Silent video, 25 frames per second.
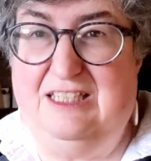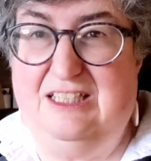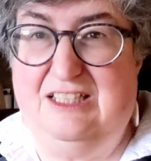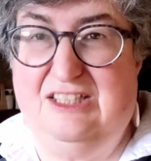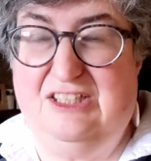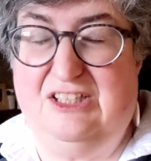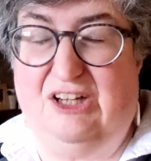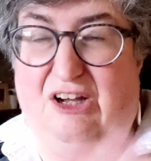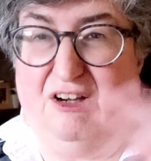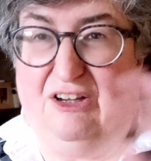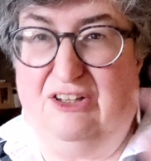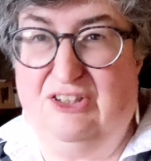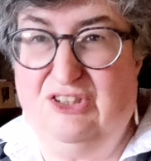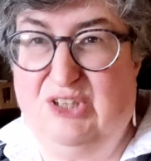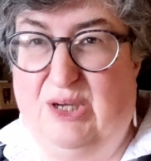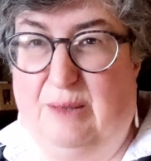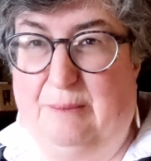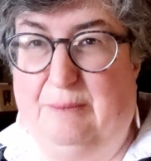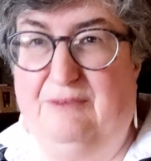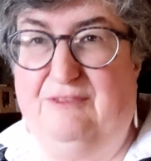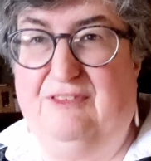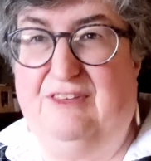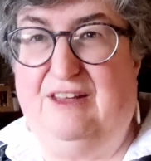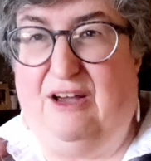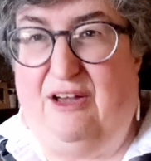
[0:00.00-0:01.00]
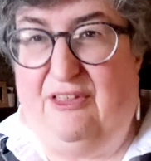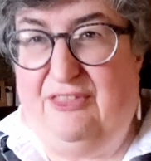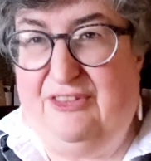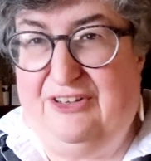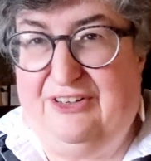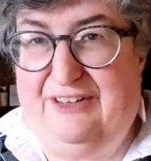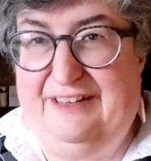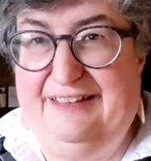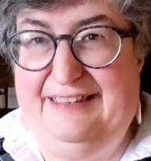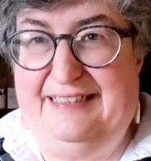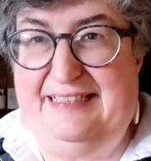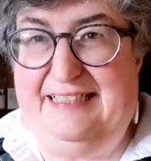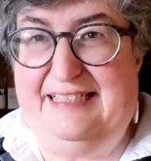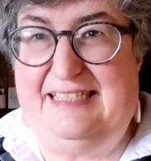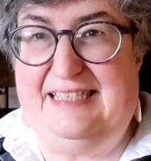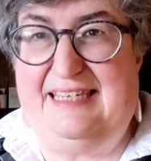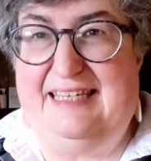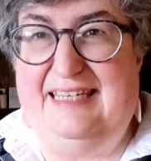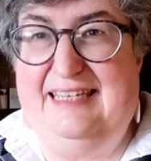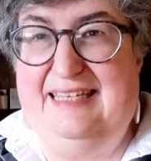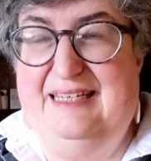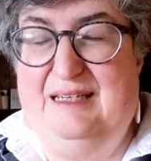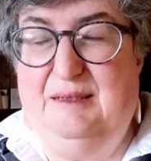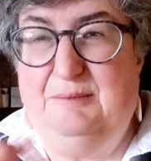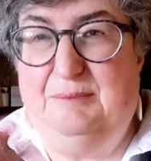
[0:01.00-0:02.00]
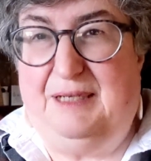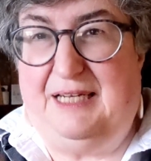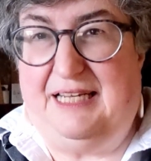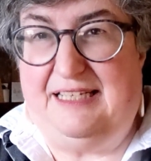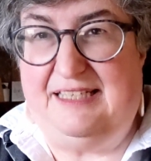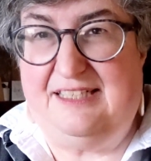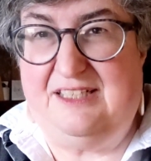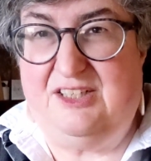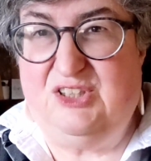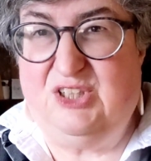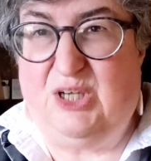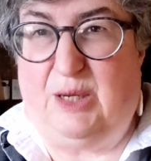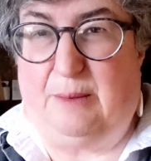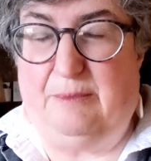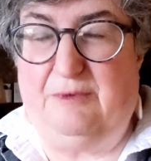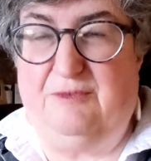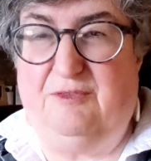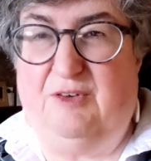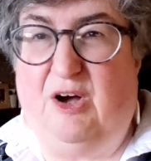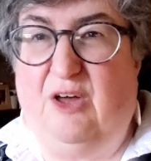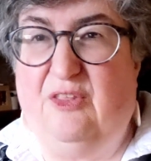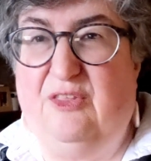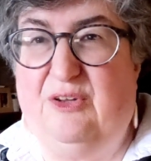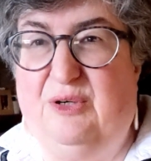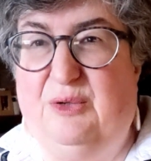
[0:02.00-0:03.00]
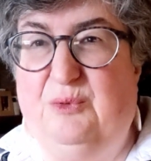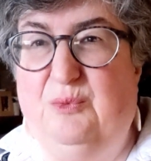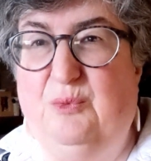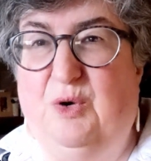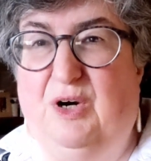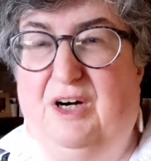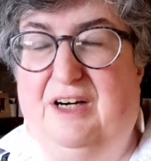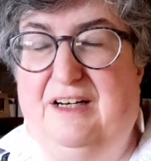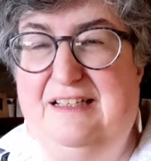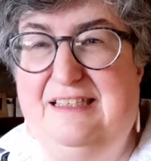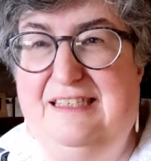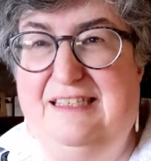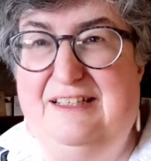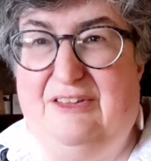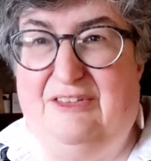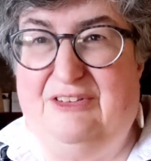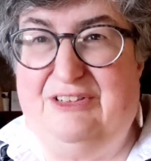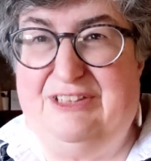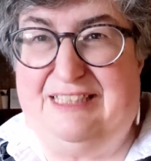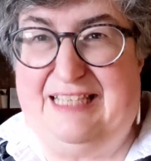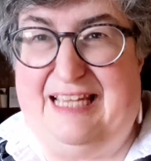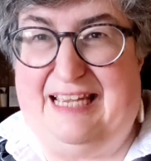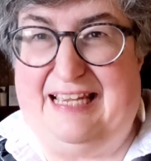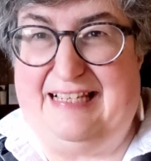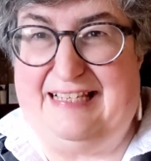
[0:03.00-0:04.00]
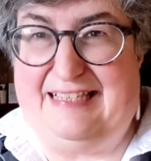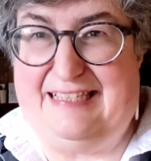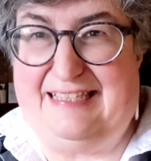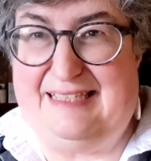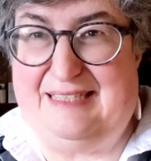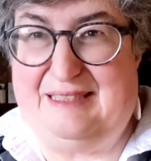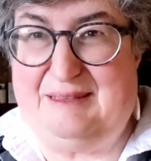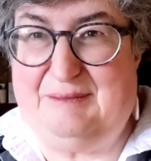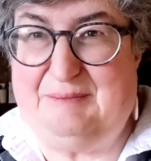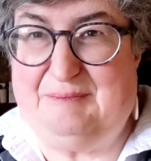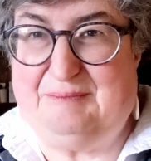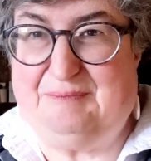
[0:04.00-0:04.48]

is stuck on top of the other and it's placed on top of other words and other text.